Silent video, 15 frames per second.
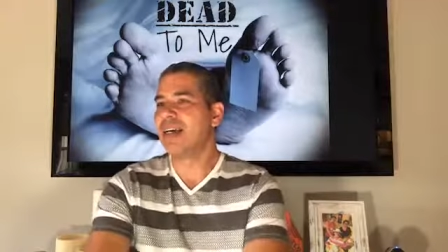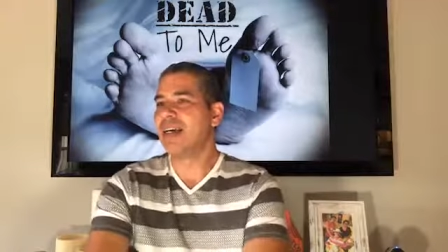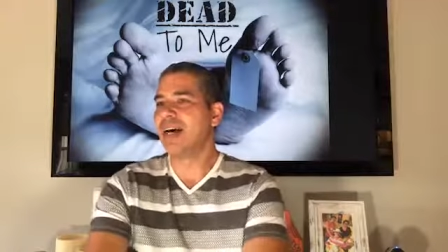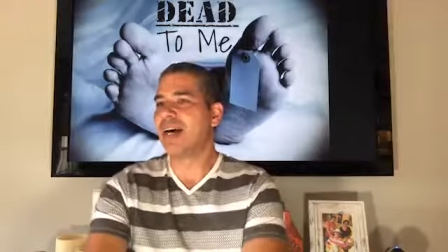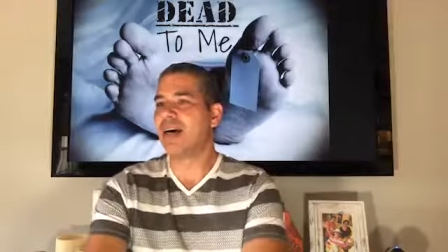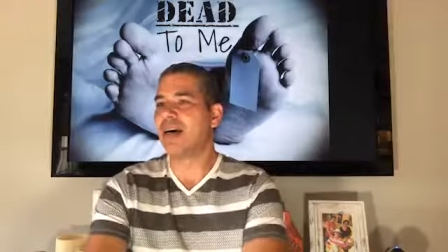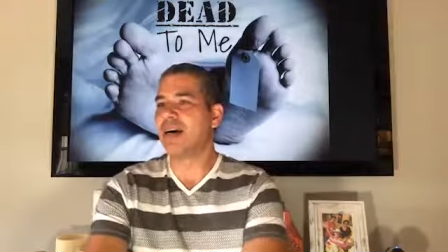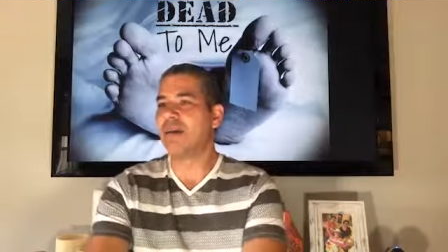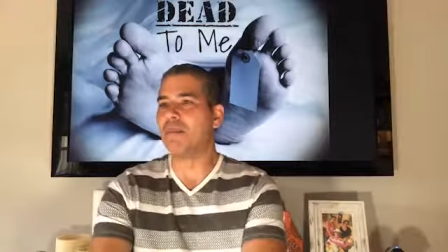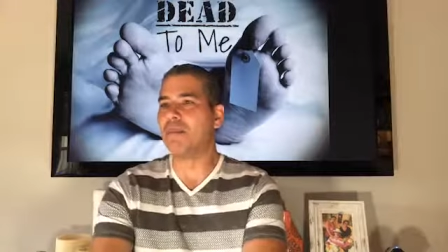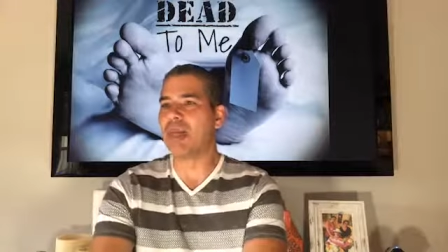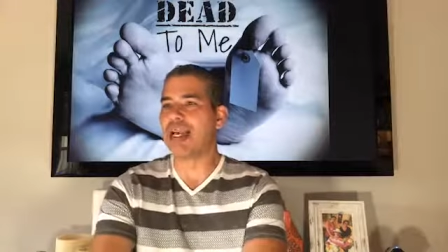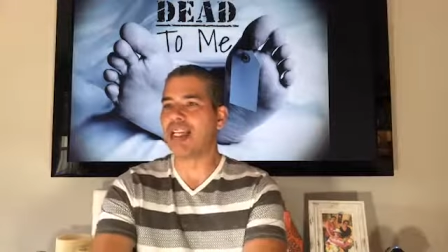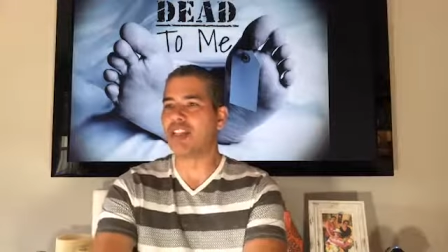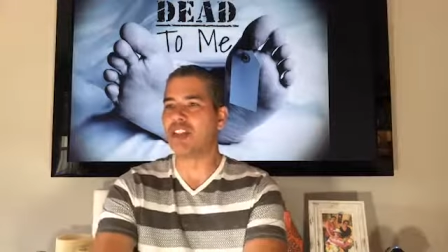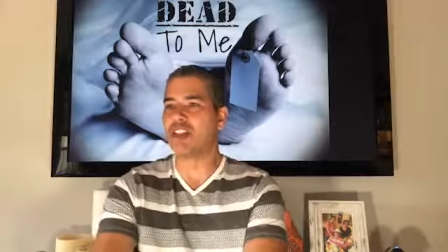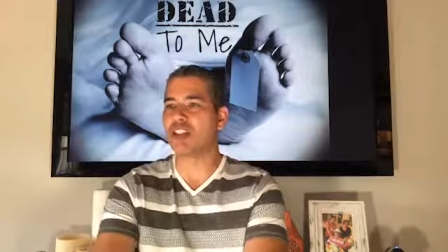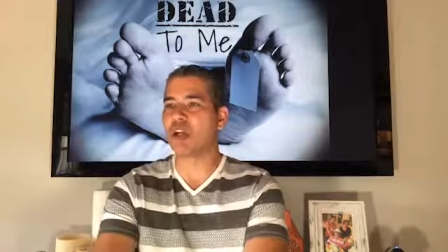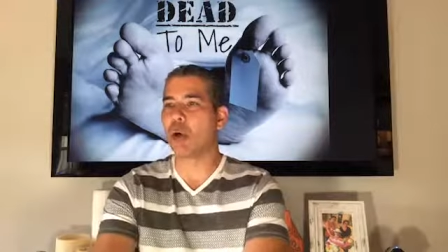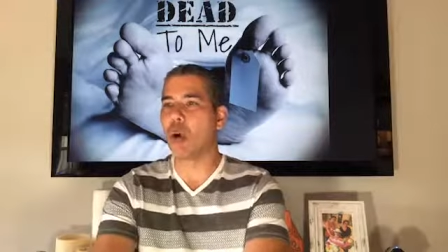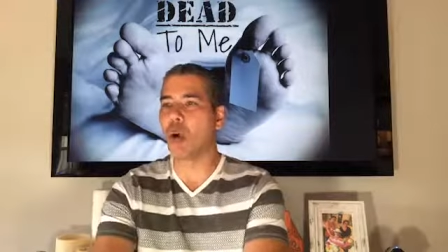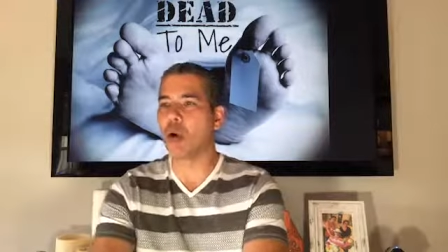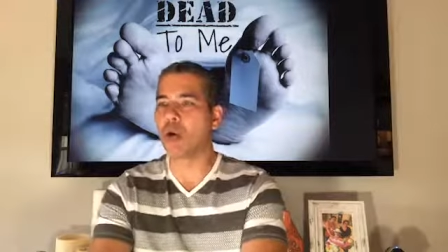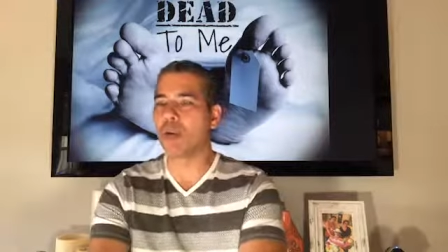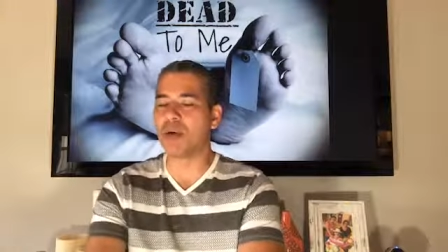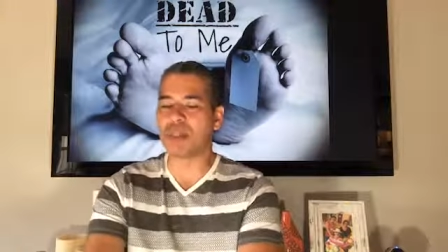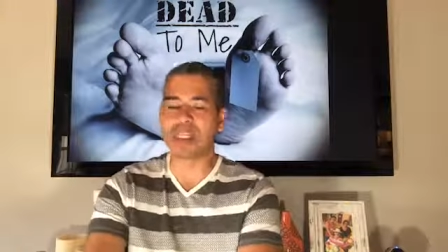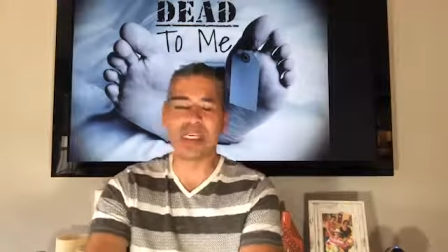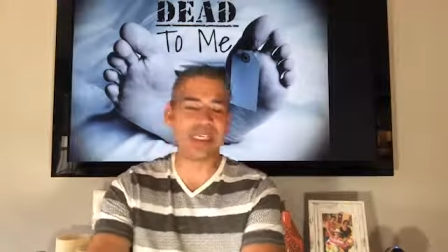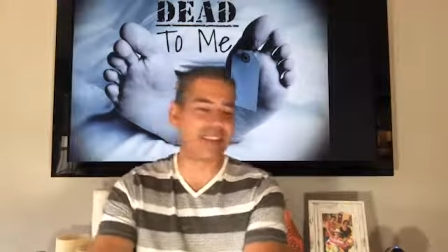um, that it's just a horrible
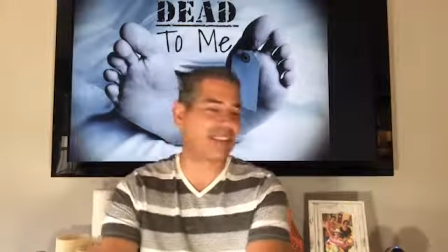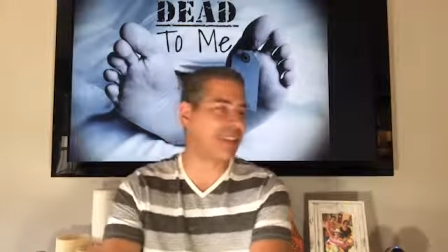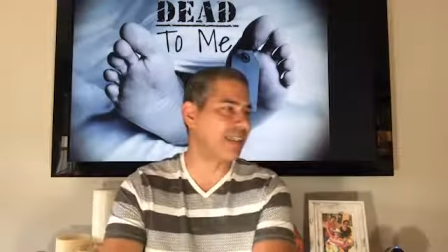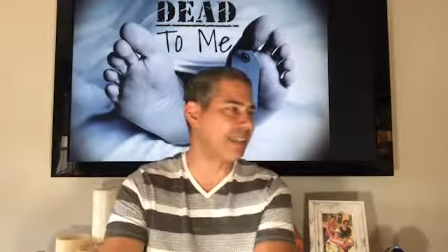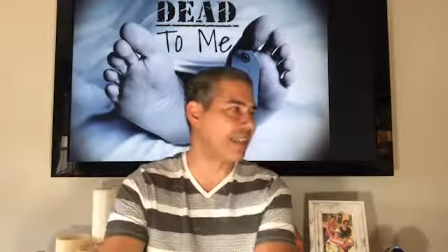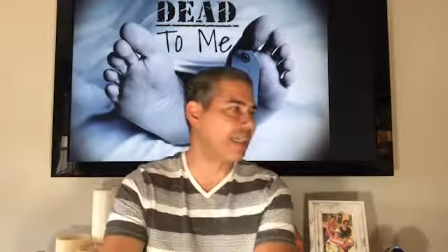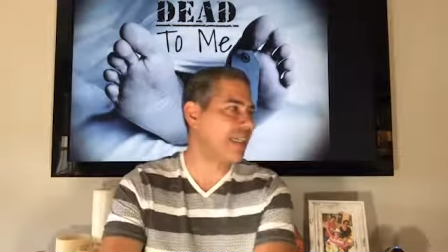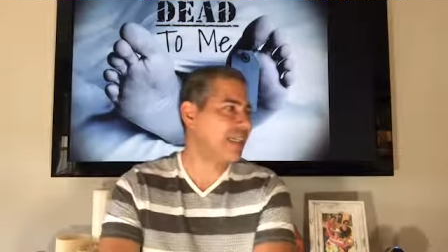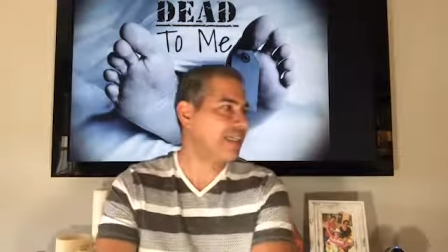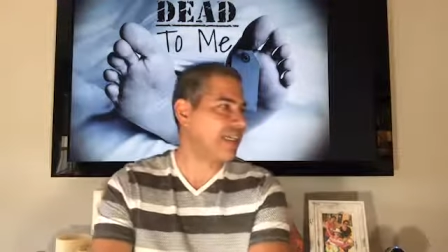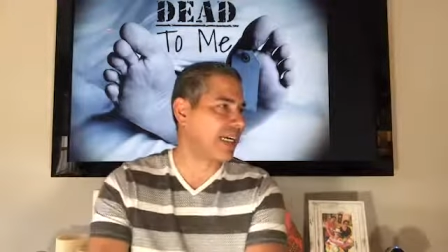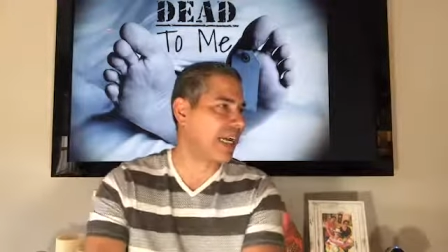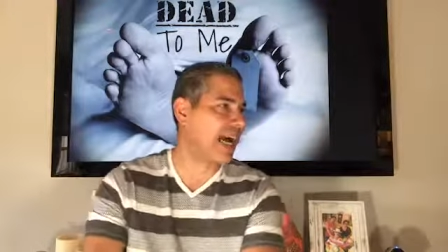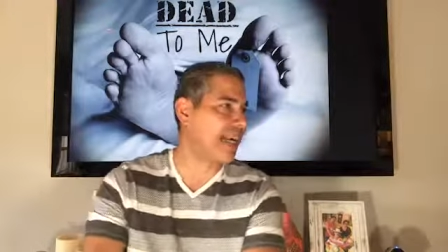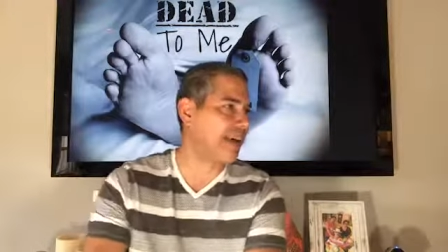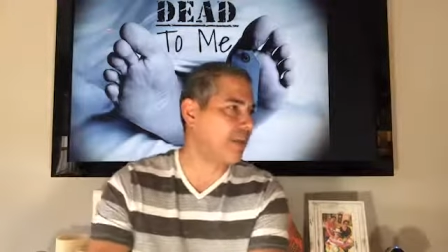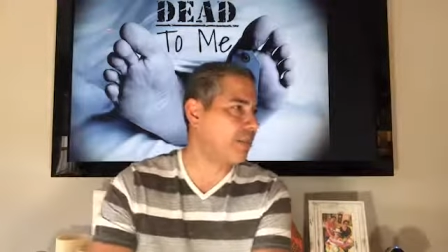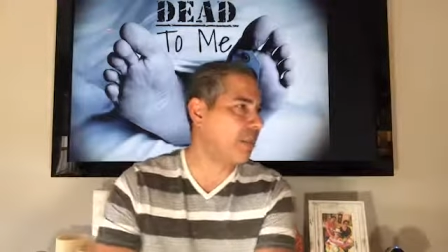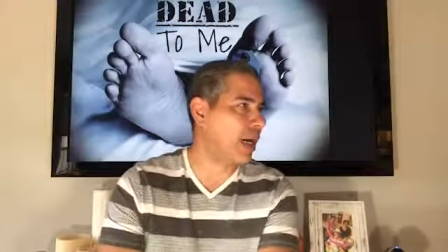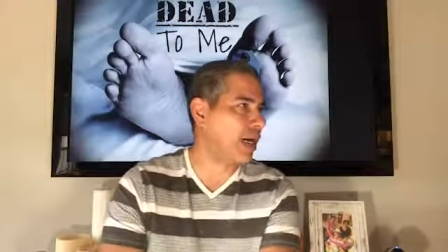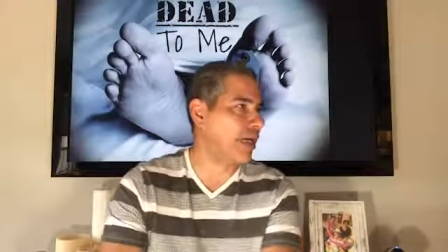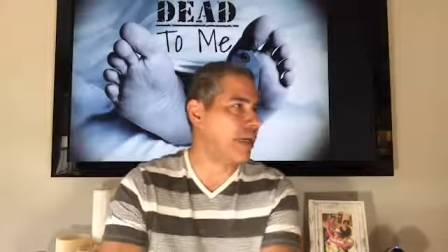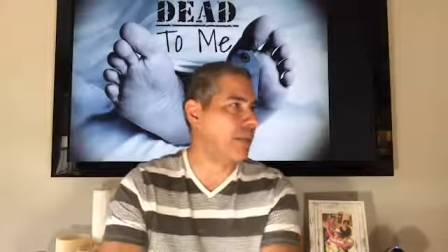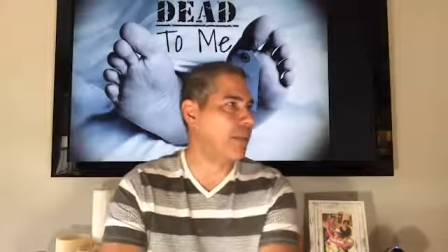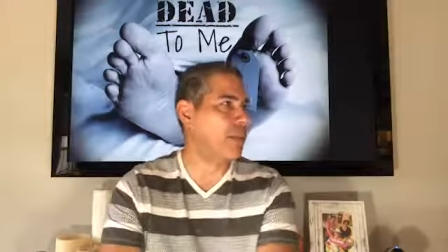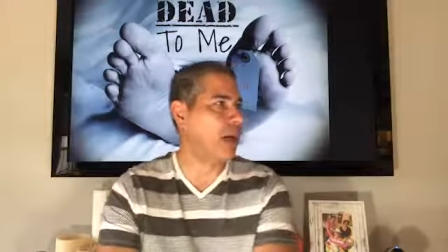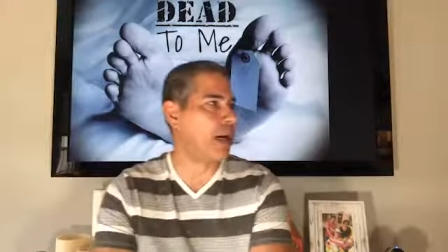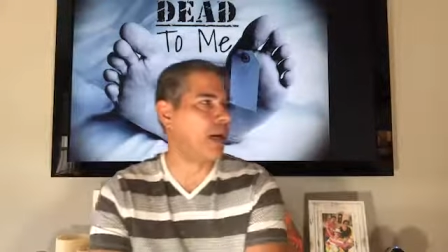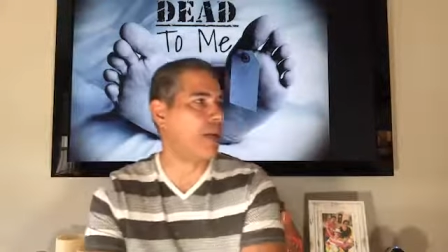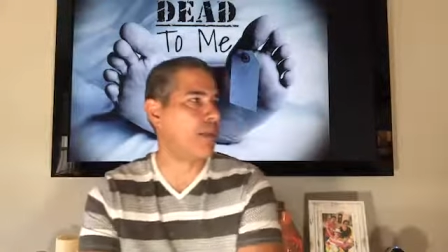thing to to kind of uh, uh,